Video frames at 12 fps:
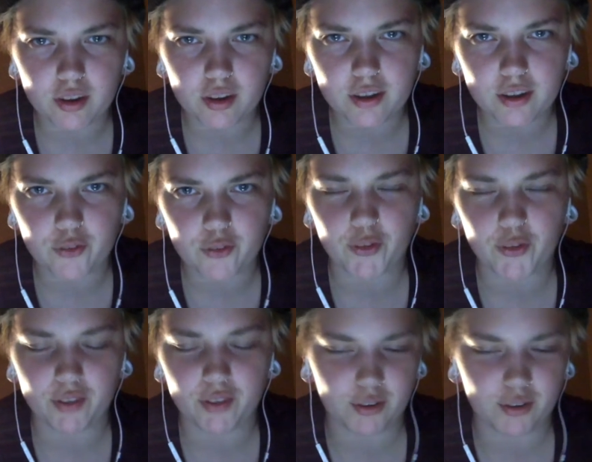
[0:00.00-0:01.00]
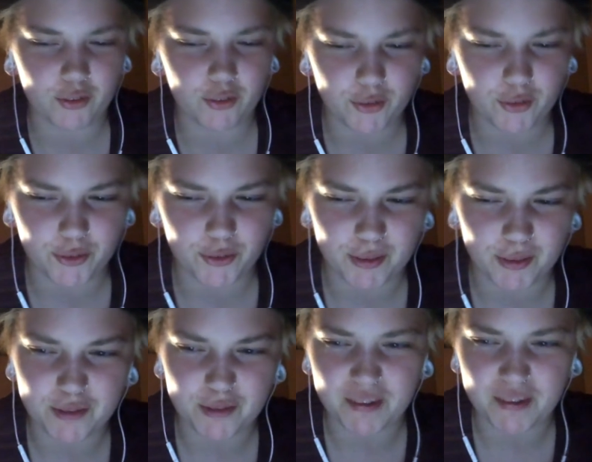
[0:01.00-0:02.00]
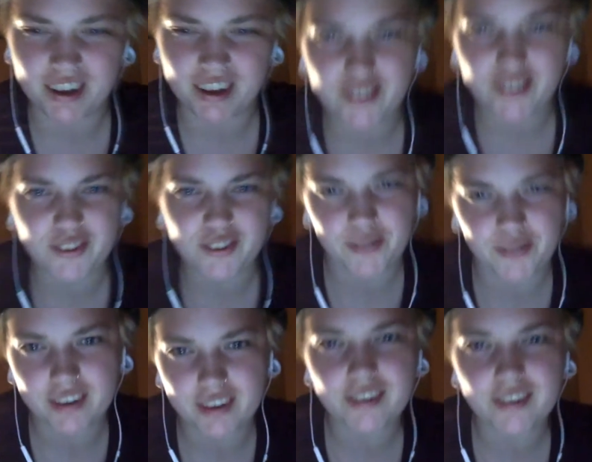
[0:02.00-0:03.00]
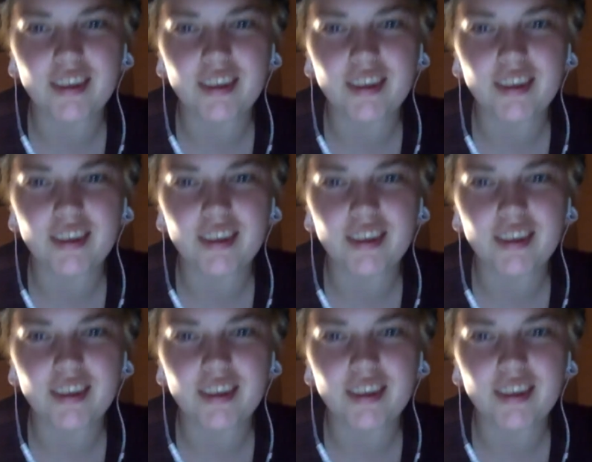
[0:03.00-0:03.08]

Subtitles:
you, I just feel like you're under so much pressure. It's weird.